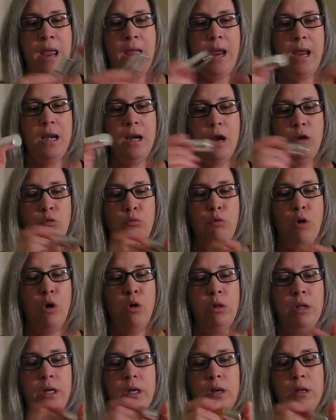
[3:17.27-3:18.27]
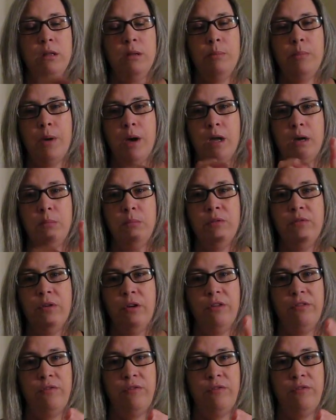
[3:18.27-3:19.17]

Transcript: and I roll it on the bottom of our